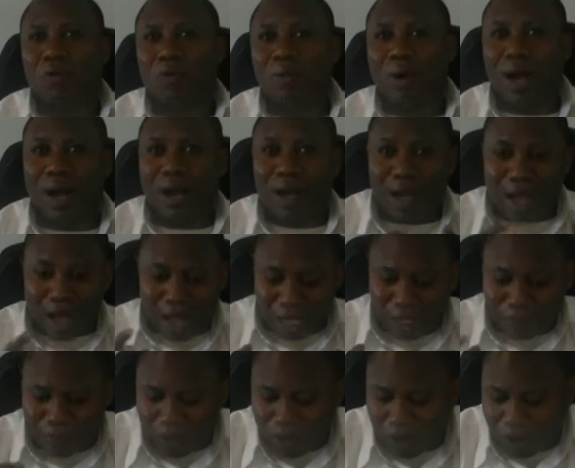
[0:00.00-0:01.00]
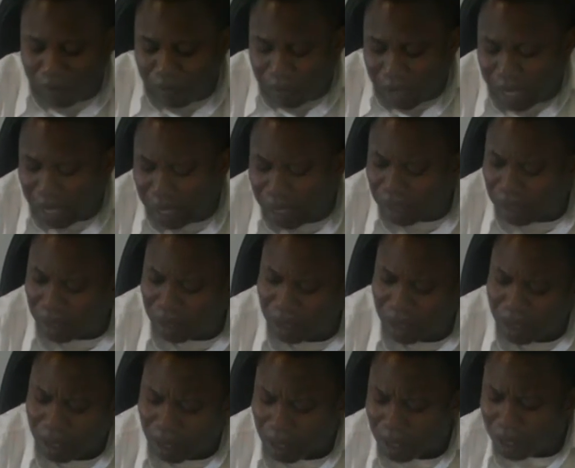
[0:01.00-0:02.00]
woman as becoming
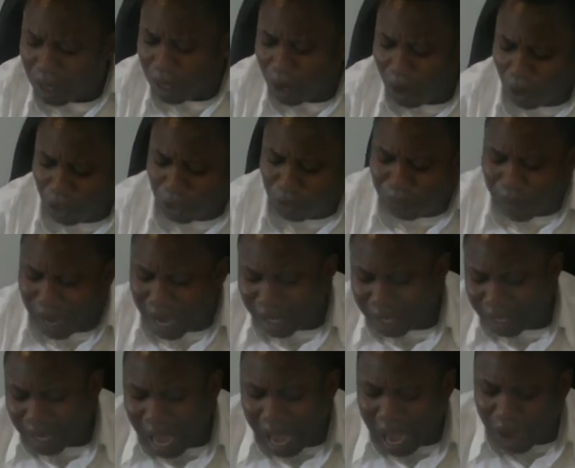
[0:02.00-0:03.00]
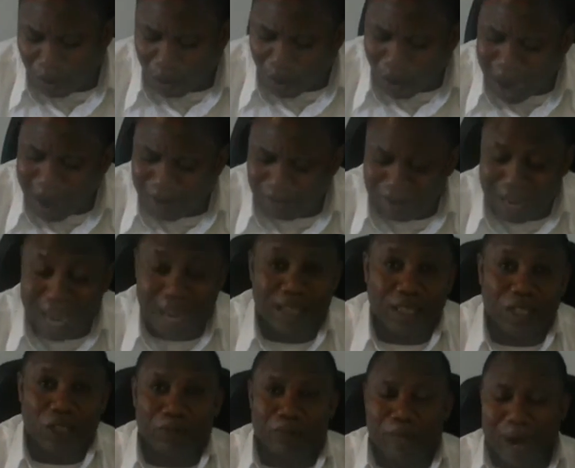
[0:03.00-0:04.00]
husband and wife. That
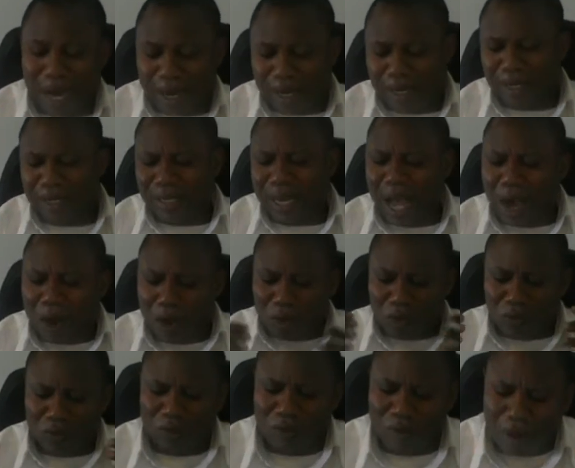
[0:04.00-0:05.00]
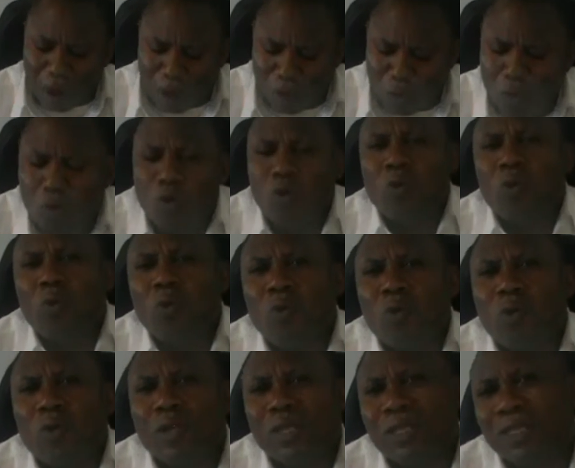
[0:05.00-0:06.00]
is marriage. Now,
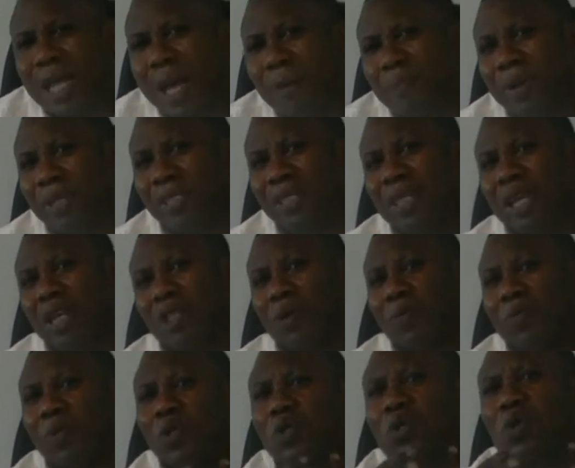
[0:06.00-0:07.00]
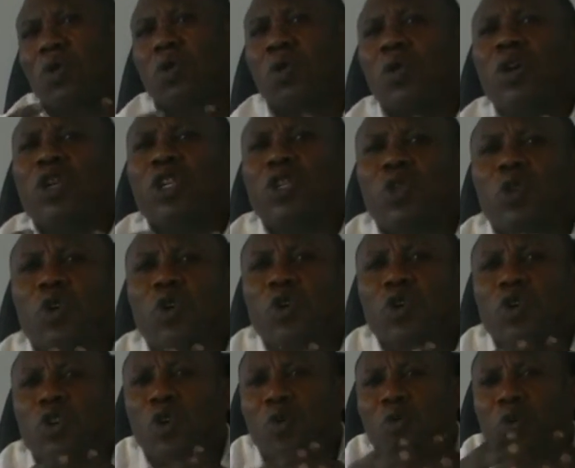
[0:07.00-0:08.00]
who is that person that's supposed to go into
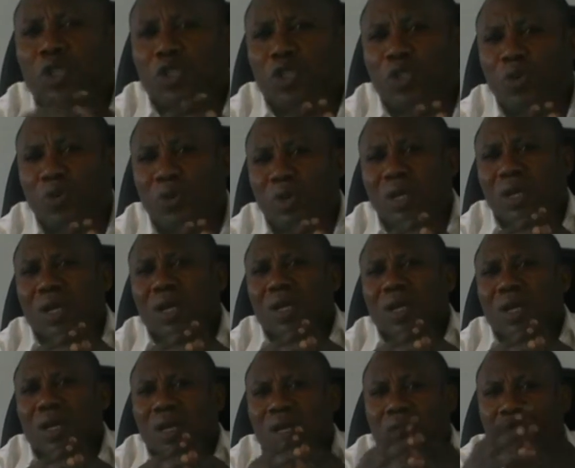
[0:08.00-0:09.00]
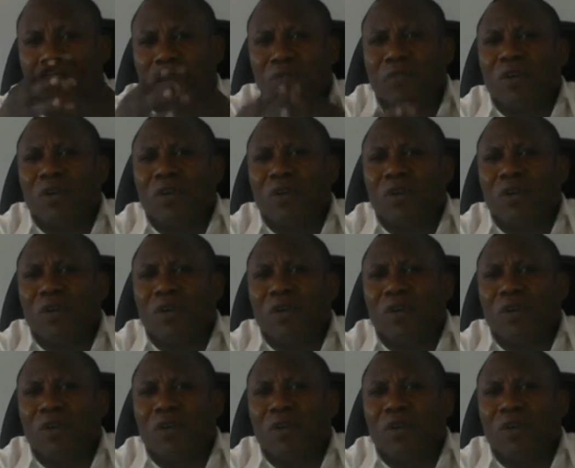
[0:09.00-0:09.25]
union with you? Don't